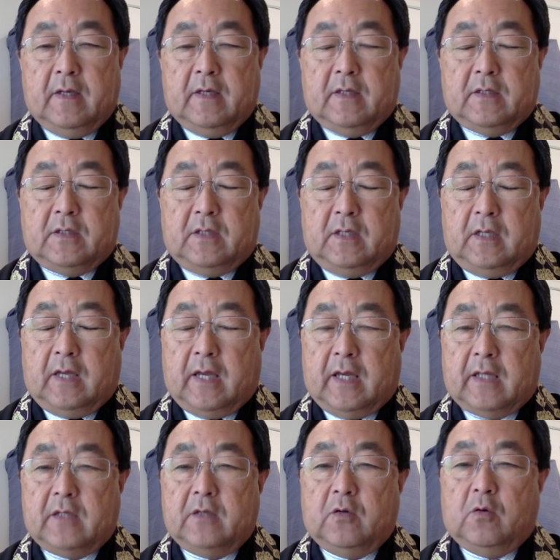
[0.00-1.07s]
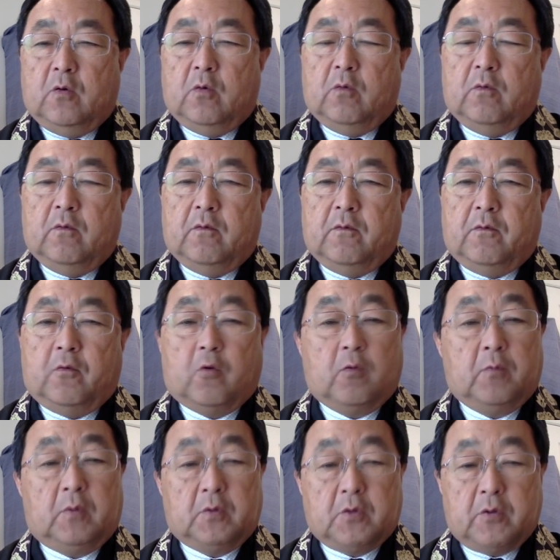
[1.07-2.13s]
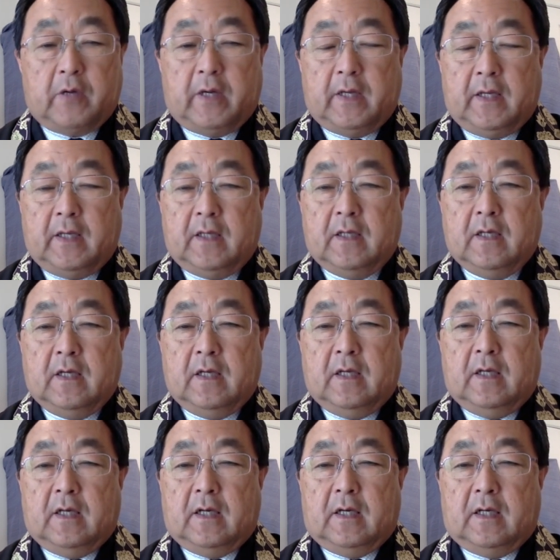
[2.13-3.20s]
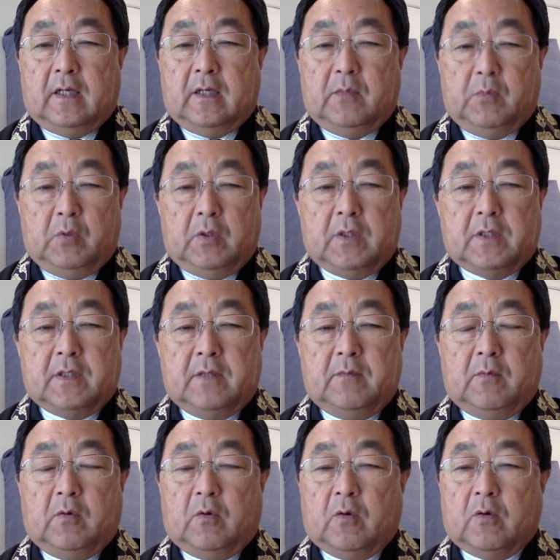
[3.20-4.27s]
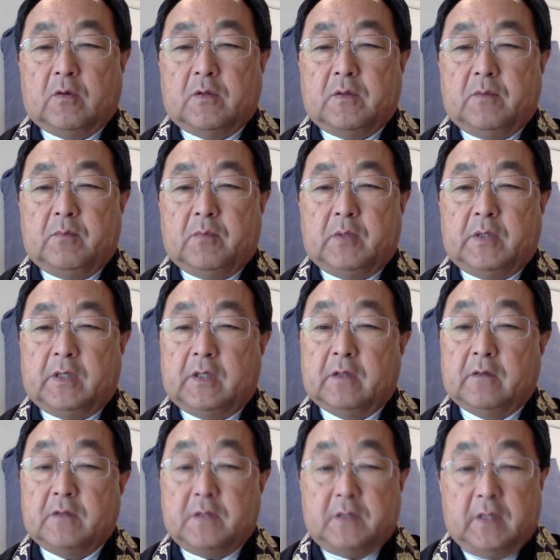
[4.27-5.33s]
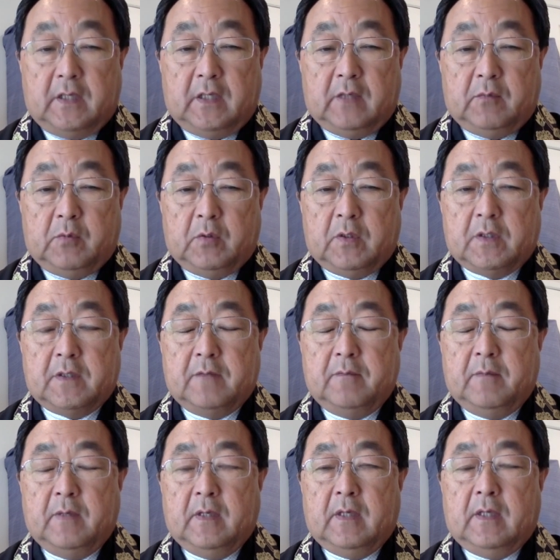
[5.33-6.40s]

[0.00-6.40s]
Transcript: She had no formal training in Buddhism or particular study of Buddhism,